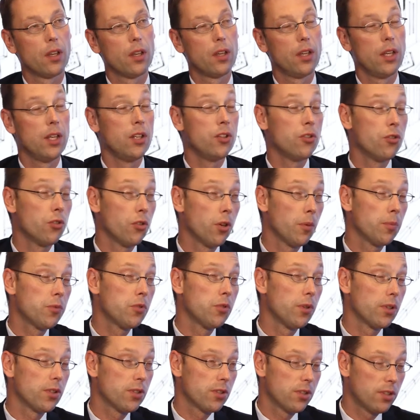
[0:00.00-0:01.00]
in Europe
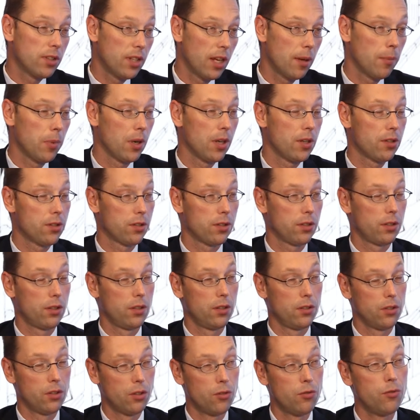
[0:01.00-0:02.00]
to establish
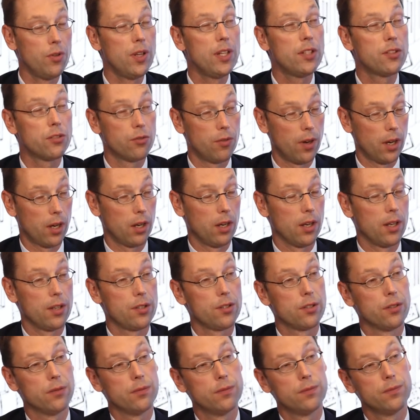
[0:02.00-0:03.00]
the REACH
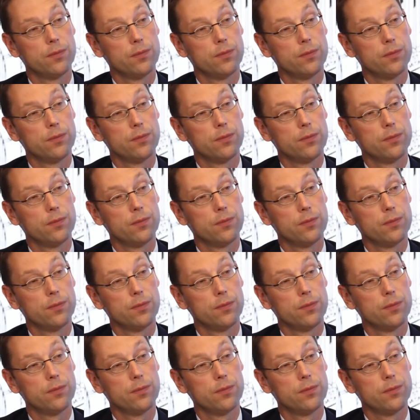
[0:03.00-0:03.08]
regulation?